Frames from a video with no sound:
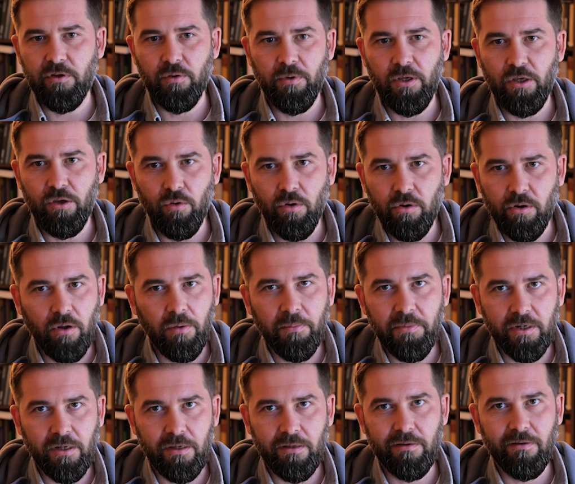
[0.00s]
have to be your
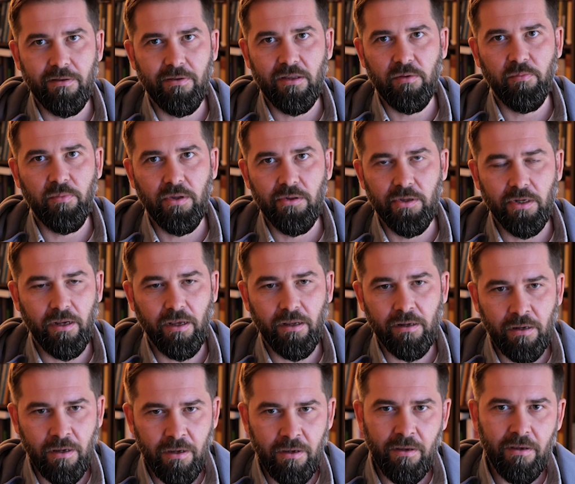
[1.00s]
company that
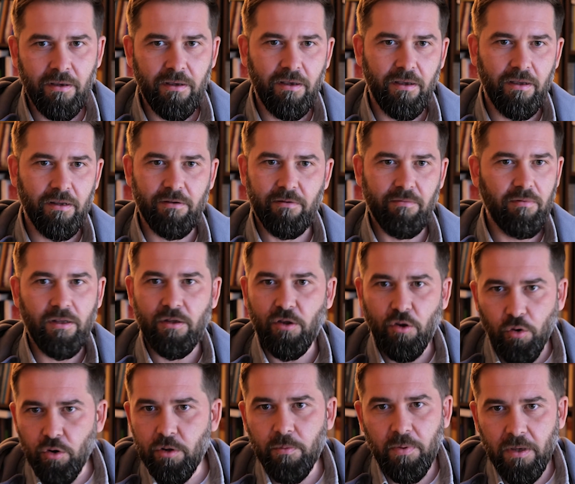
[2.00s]
building it.
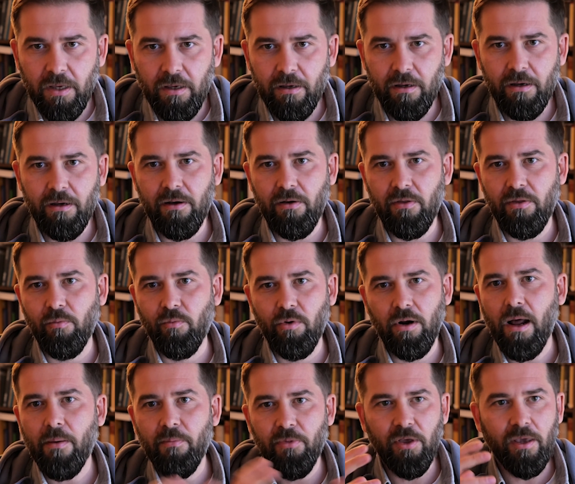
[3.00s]
It could be
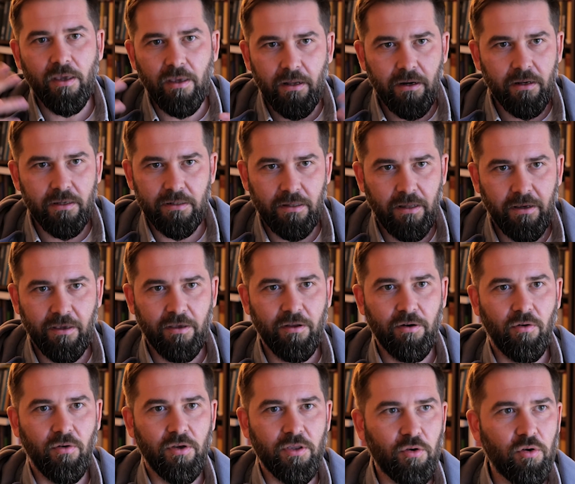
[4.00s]
what I'm thinking is, like,
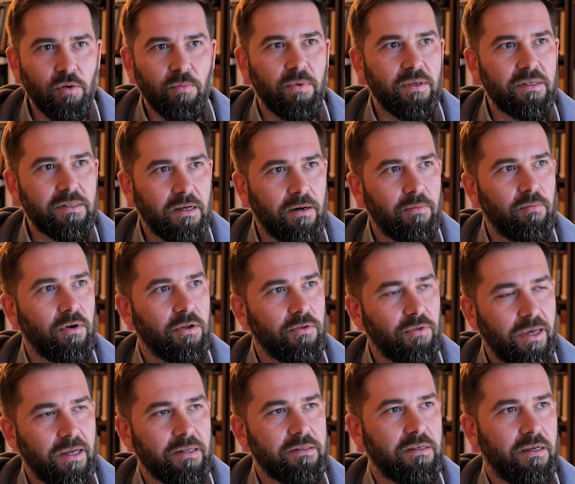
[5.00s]
it could be
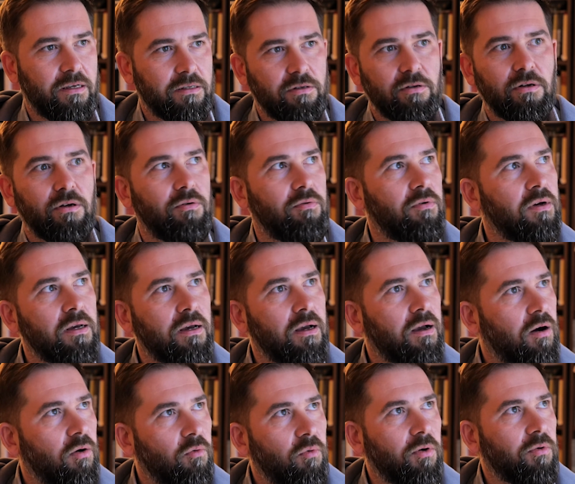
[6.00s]
someone that says,
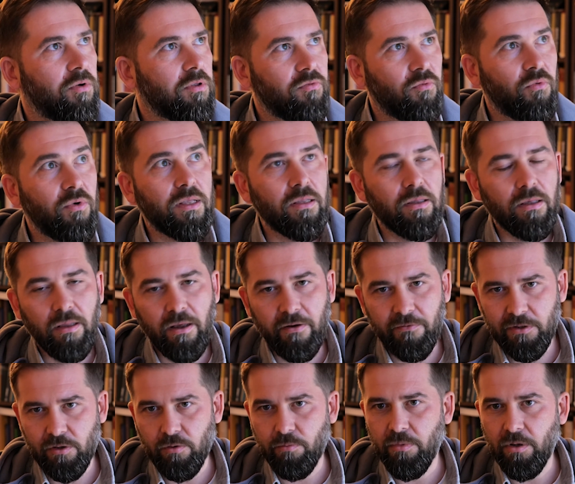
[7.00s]
we would really
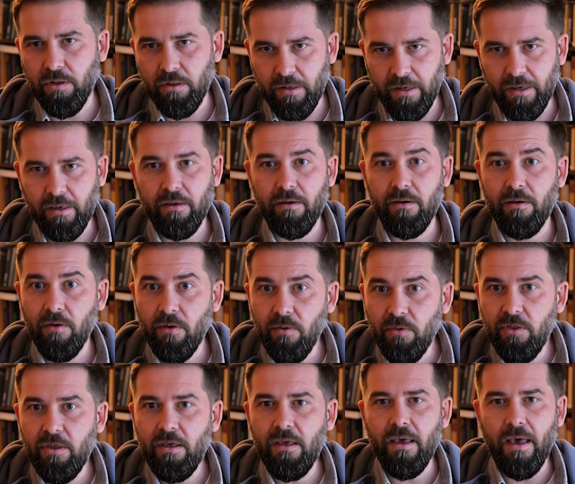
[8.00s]
love to build like
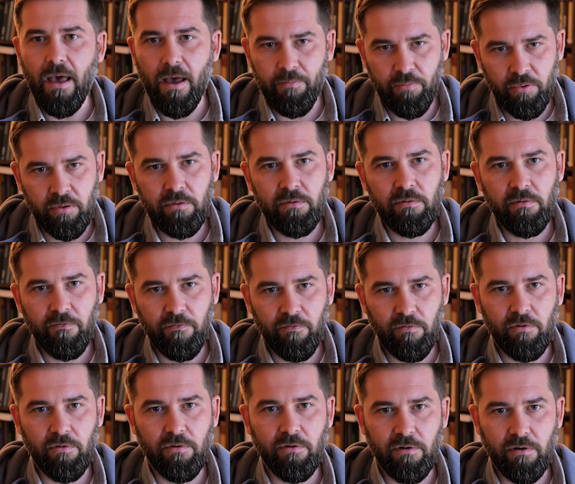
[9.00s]
the app
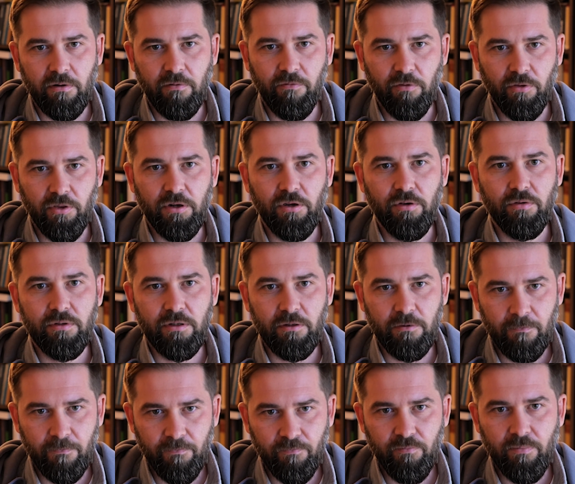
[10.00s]
for the news.
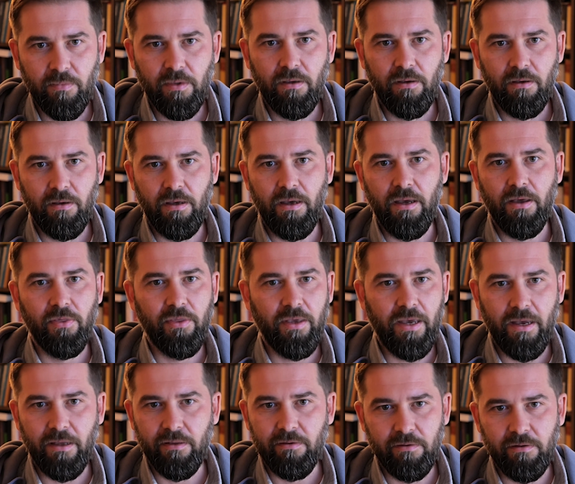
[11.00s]
And
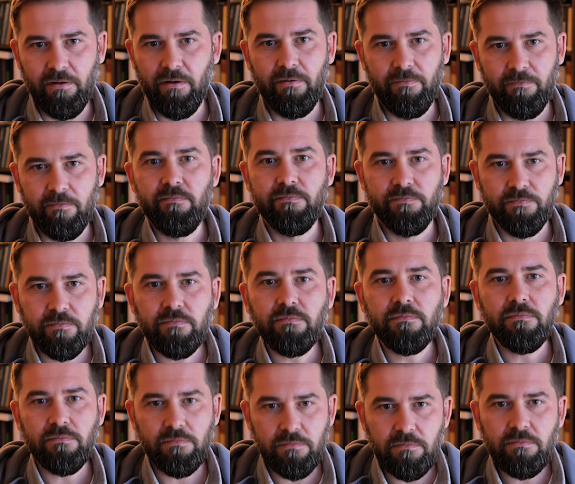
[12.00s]
Yeah, and what you
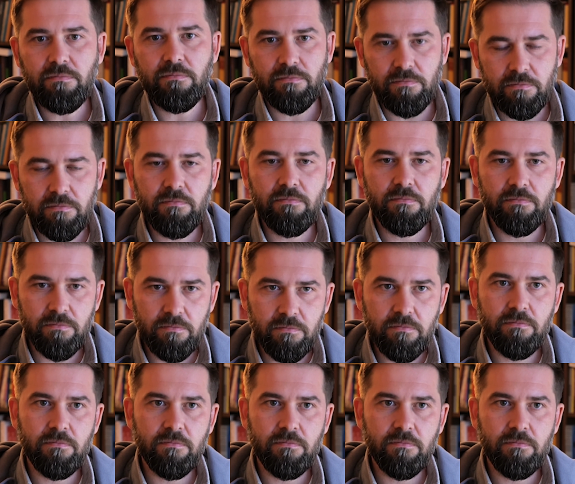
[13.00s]
see is sort of